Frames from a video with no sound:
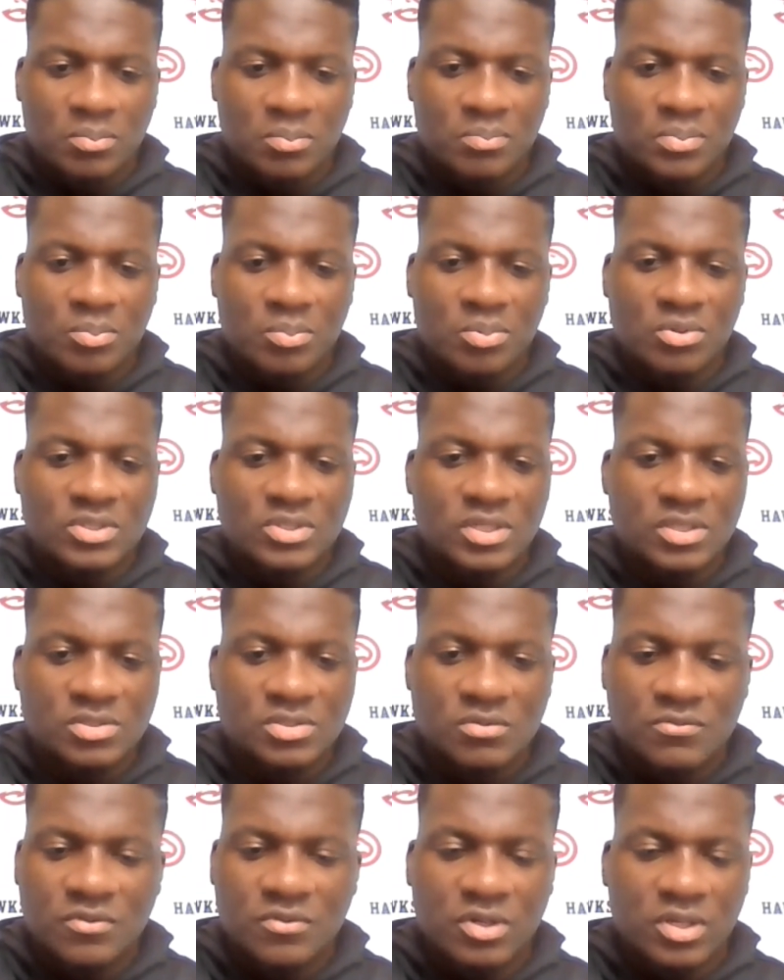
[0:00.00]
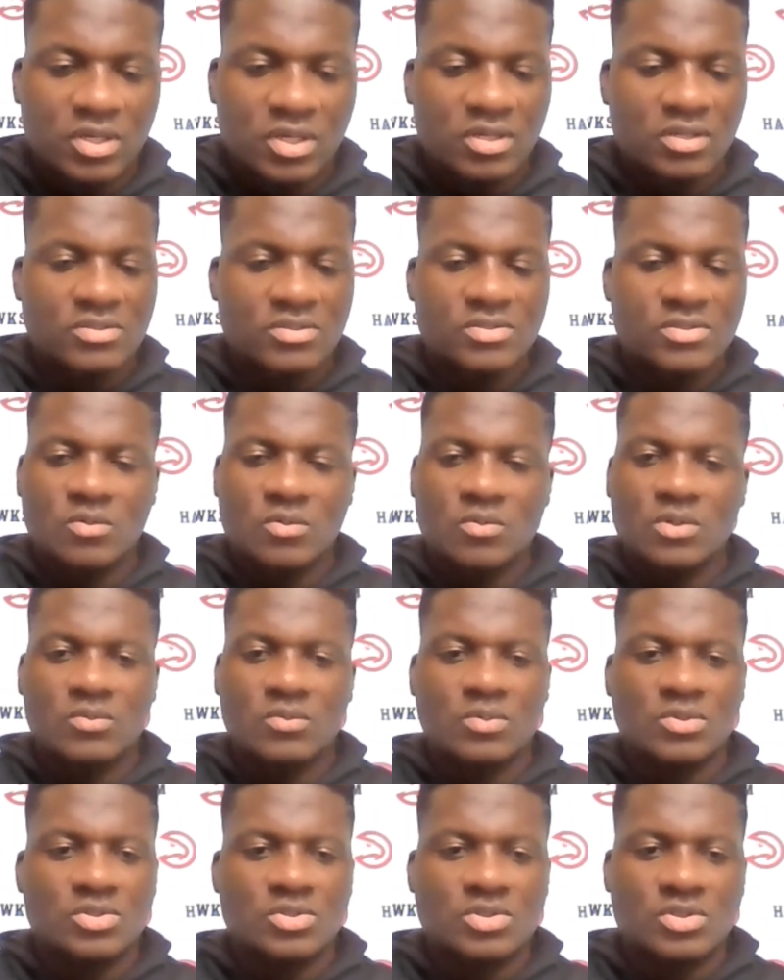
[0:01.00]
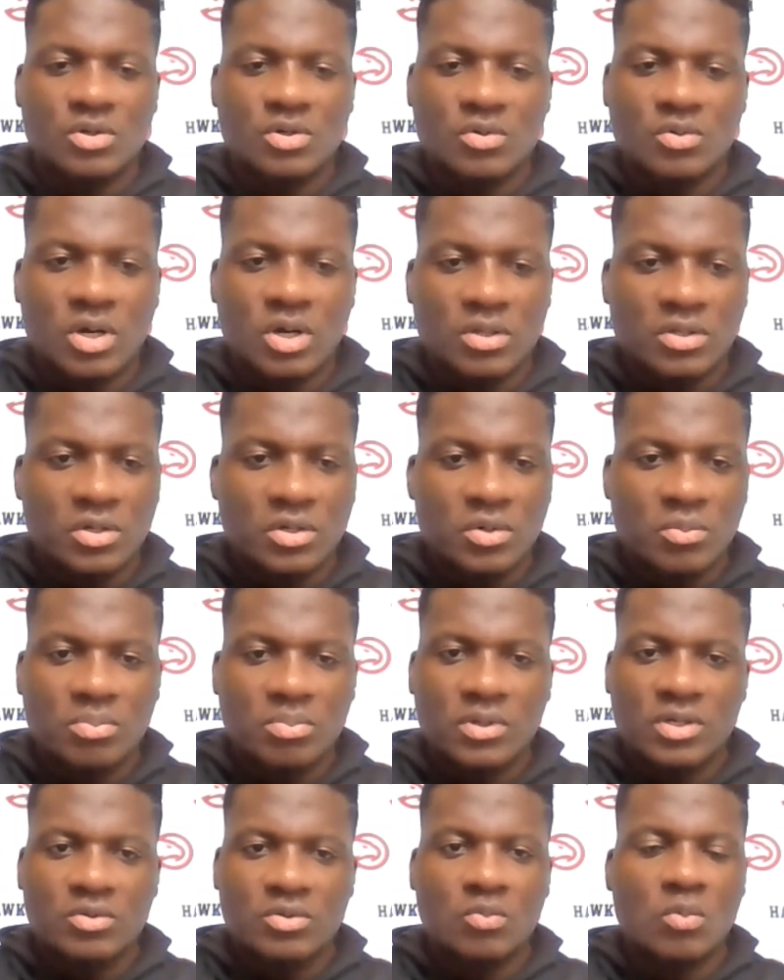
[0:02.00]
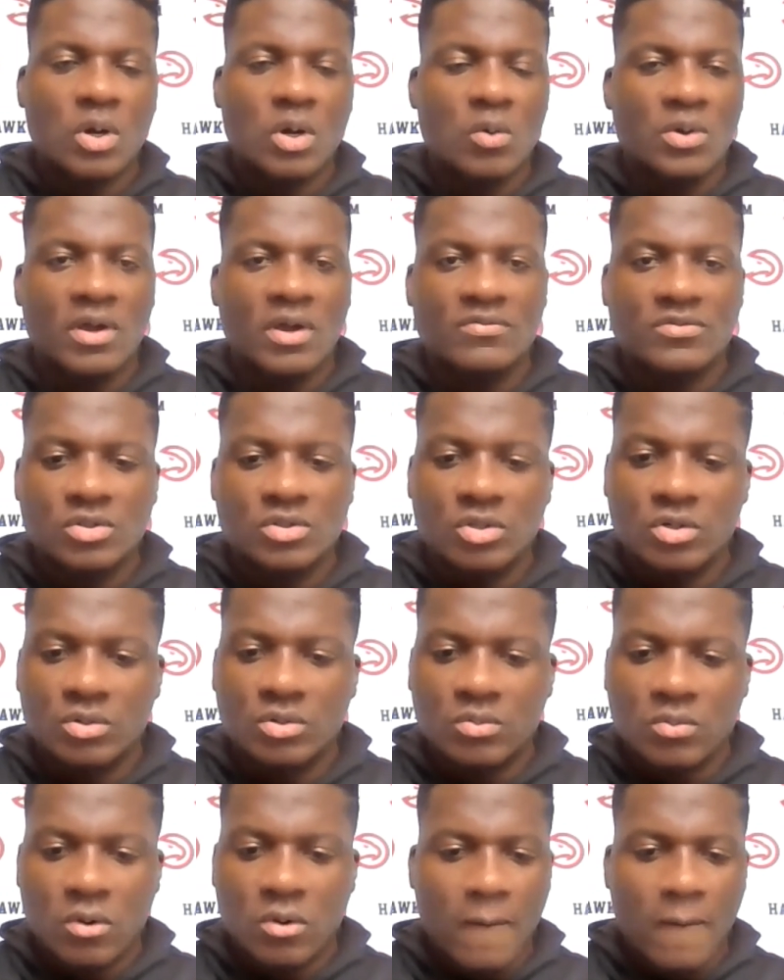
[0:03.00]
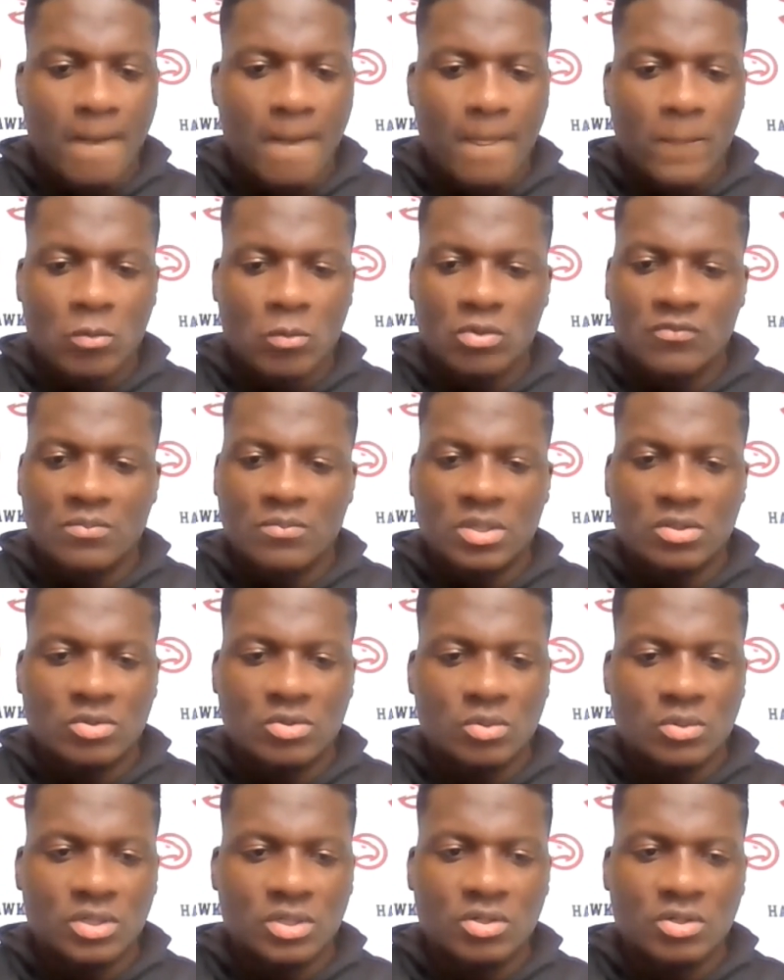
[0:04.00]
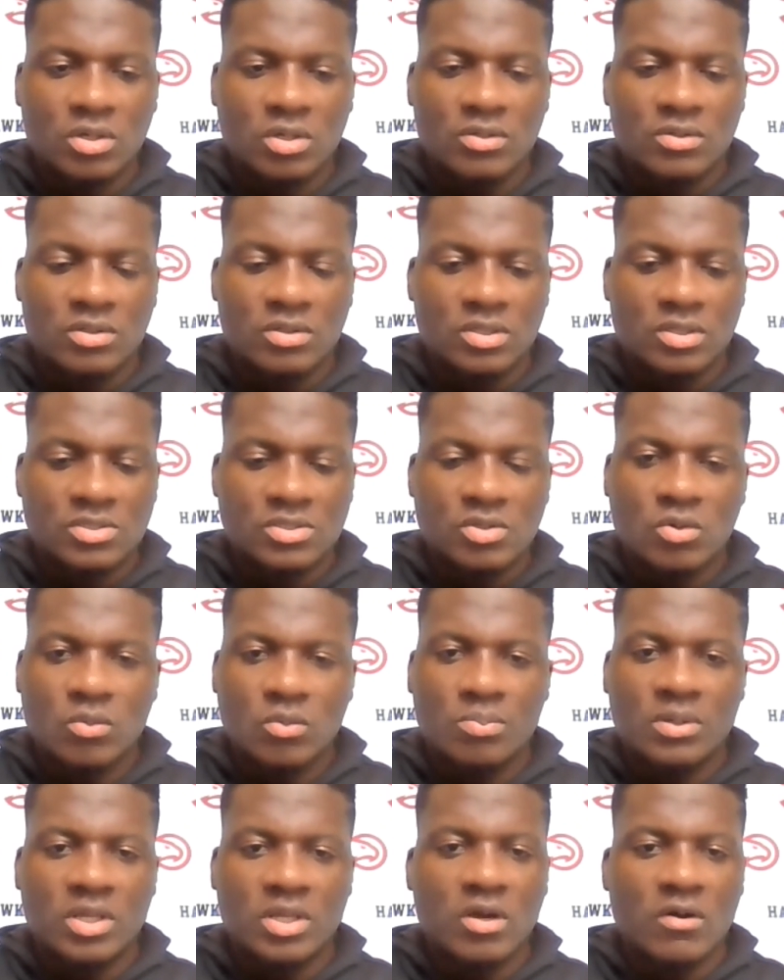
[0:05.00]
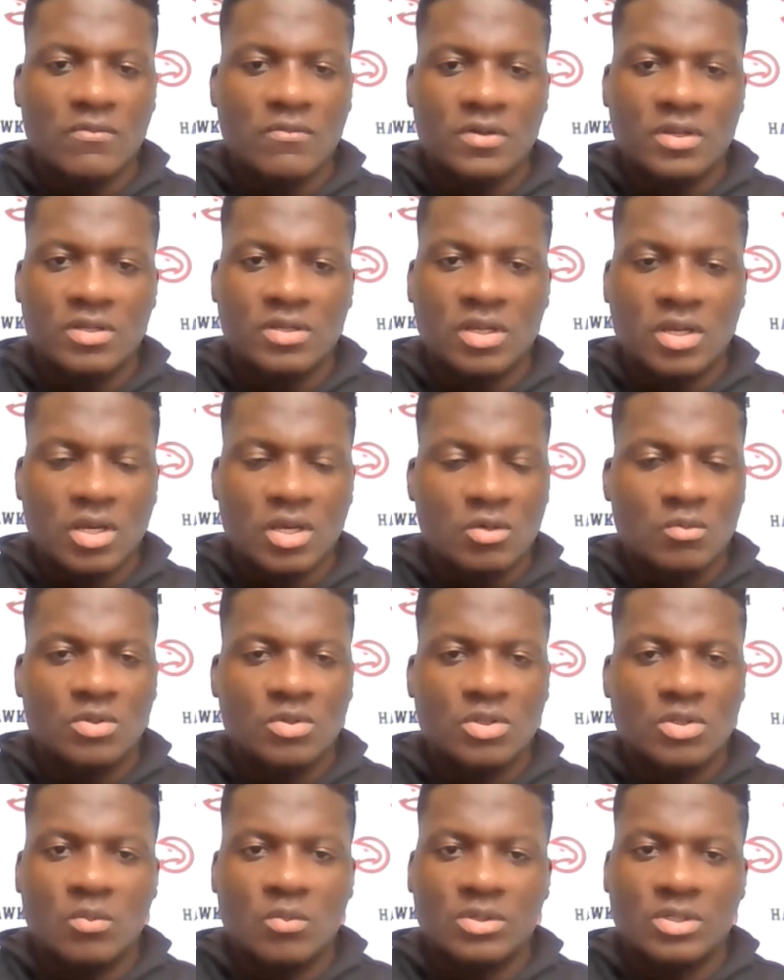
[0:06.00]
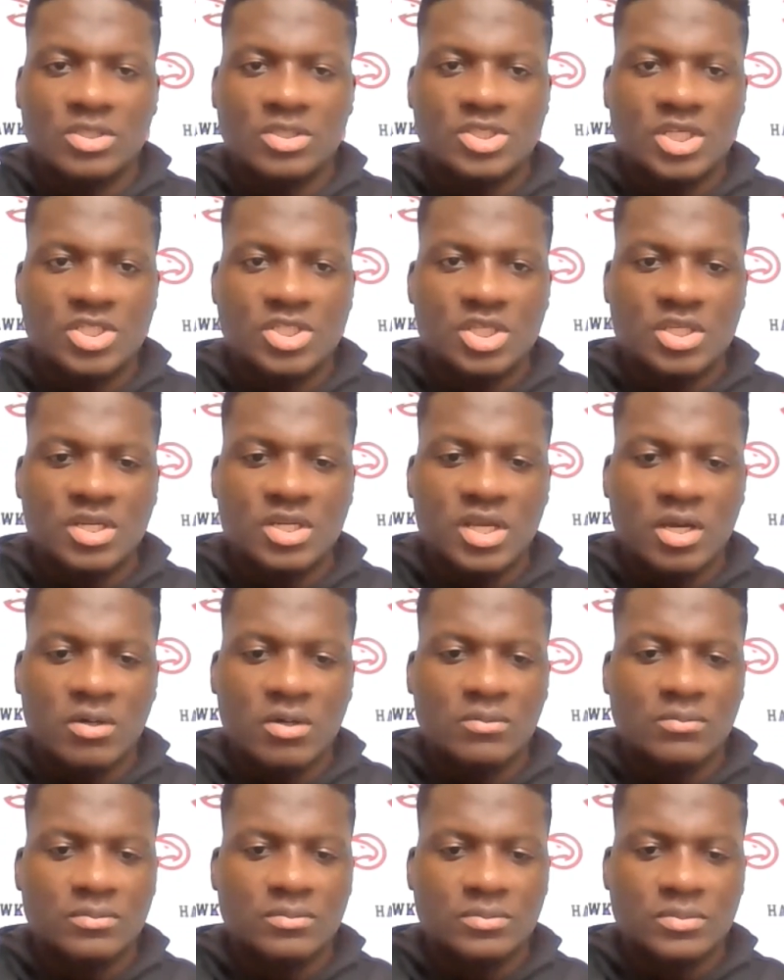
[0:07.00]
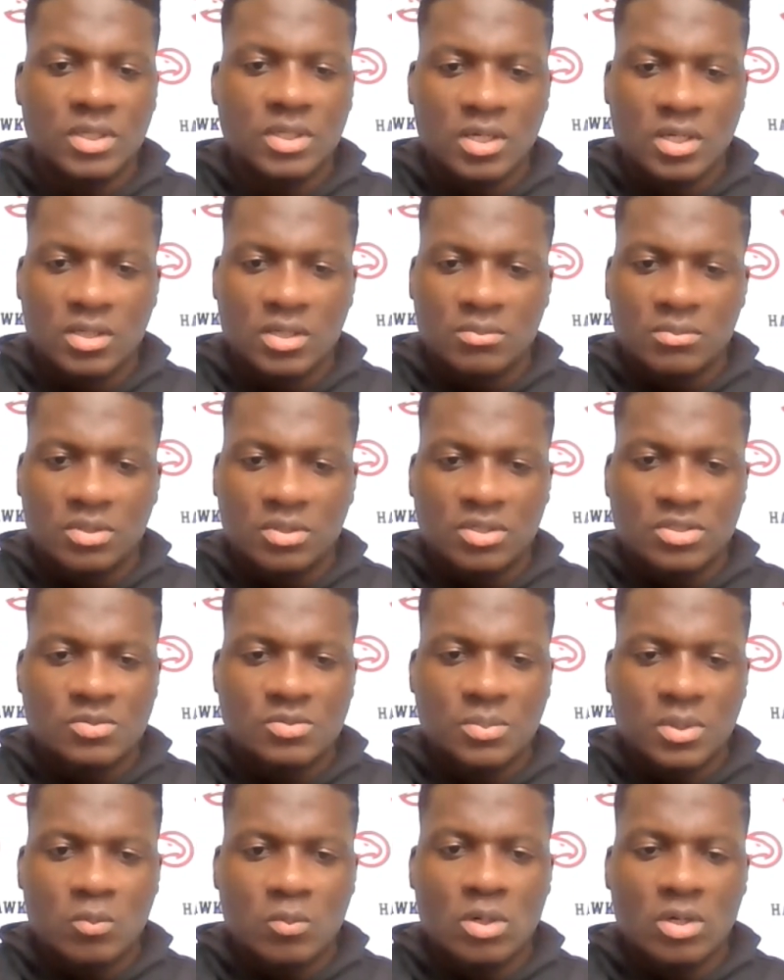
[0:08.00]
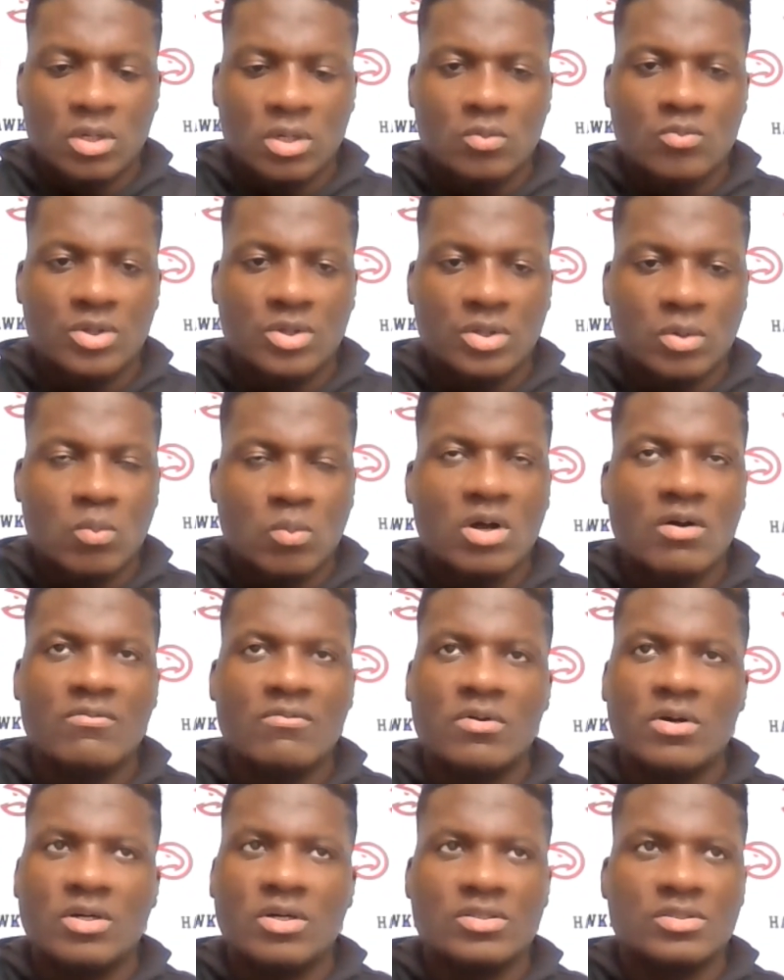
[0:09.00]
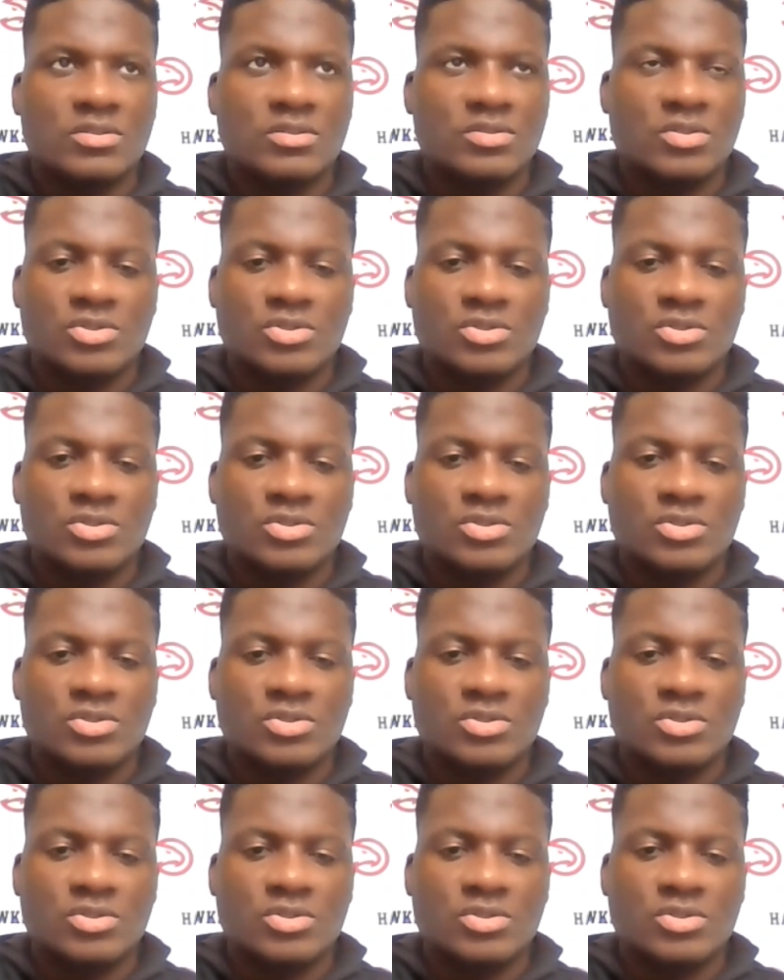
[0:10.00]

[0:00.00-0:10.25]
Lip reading: People tend to forget, so we're just going to go out there and play what we have to do. We've been doing it this whole playoff, and we don't want to change it now because it's been working really well for us.